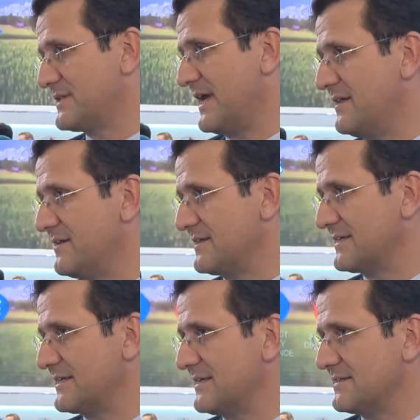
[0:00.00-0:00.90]
said,
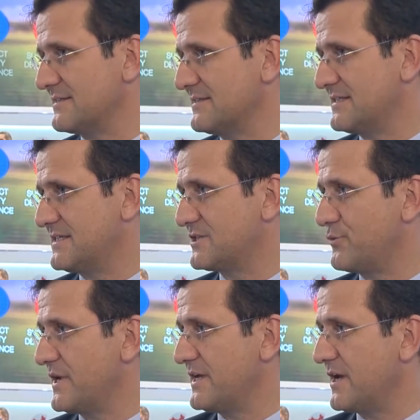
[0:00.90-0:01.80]
this
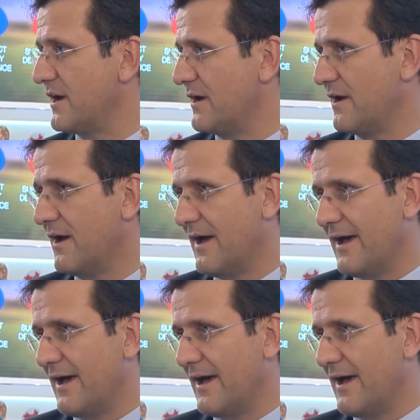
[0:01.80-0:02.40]
is really a